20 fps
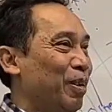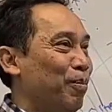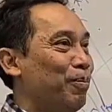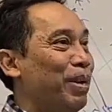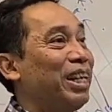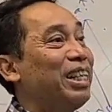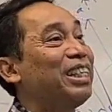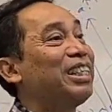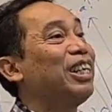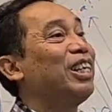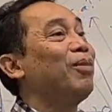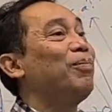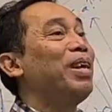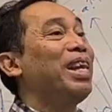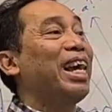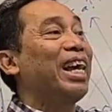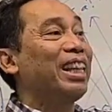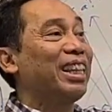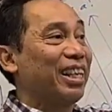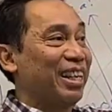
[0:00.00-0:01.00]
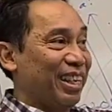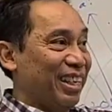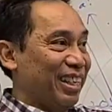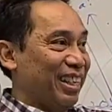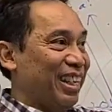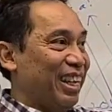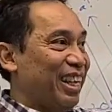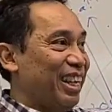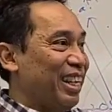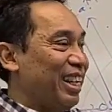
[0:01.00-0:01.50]
But it's gonna be later.
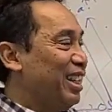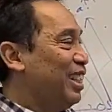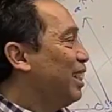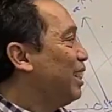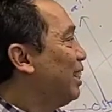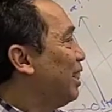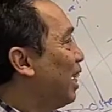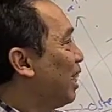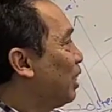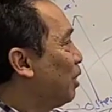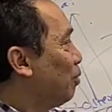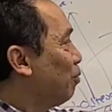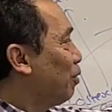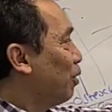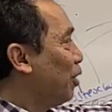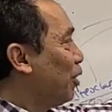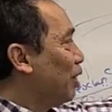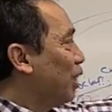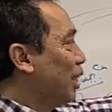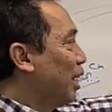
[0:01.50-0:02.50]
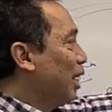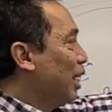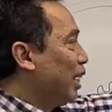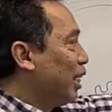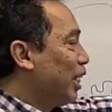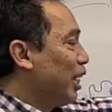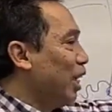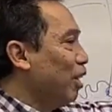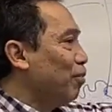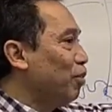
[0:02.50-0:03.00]
It is just for
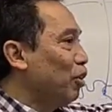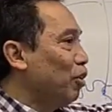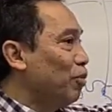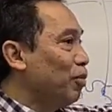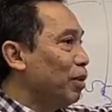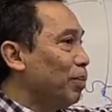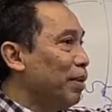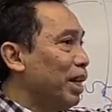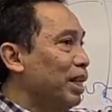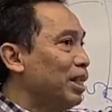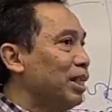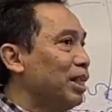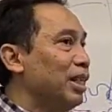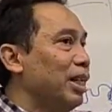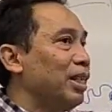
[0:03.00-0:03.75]
give you information.